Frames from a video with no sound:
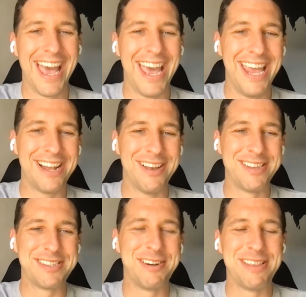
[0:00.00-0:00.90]
and
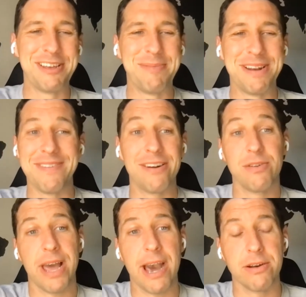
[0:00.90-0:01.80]
also a little bit of I don't
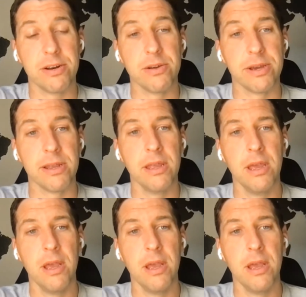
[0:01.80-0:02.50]
know how to do it.